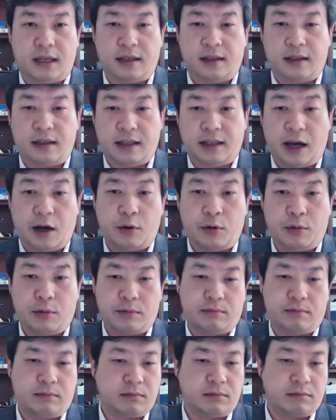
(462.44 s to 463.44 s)

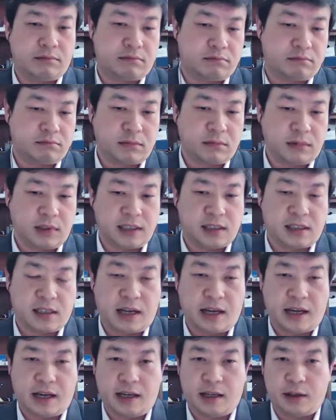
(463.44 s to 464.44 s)
Now, let's
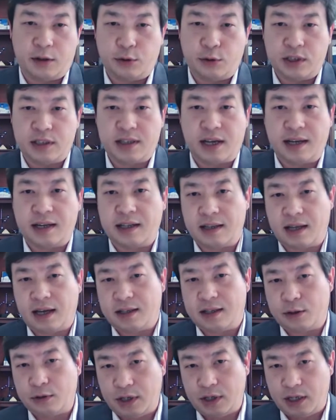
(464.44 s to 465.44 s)
say you decided
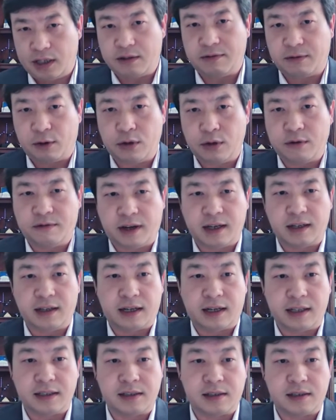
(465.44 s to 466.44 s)
that you need a foreign filing
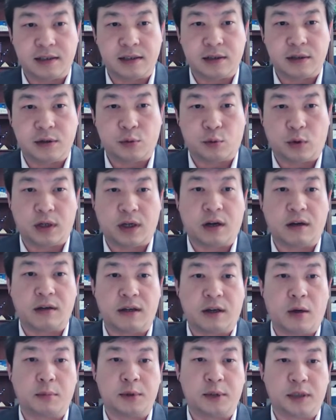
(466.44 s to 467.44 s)
license. What are the
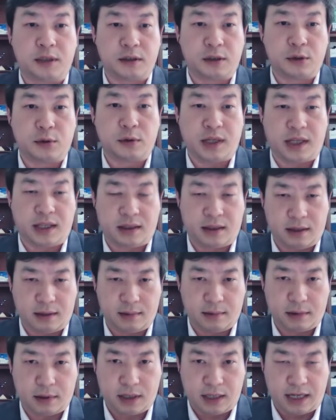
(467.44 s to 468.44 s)
options to get
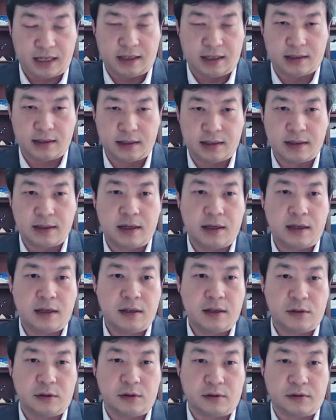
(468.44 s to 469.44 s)
it?
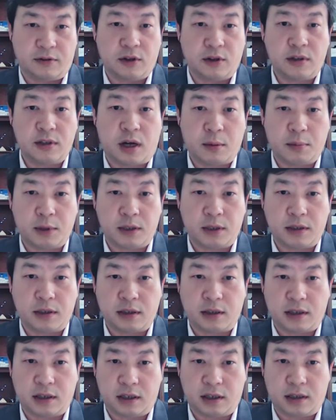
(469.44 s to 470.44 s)
So the first
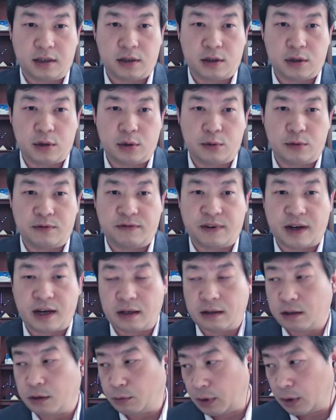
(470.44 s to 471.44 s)
option is to
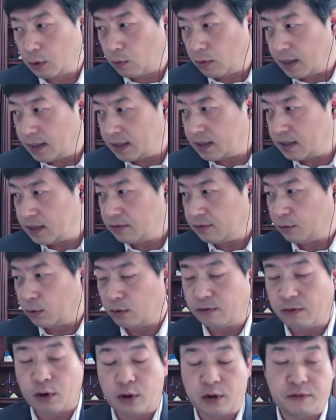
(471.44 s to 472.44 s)
file a request
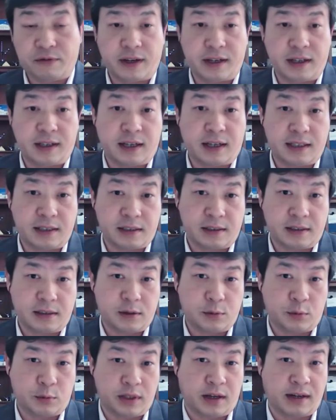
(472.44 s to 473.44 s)
for foreign filing
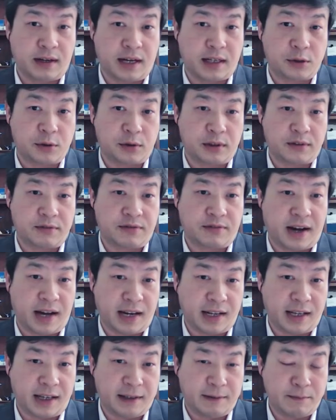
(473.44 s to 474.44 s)
license without actually
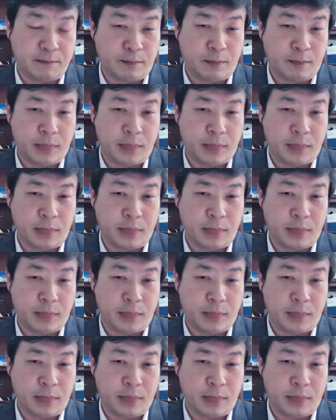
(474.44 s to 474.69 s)
filing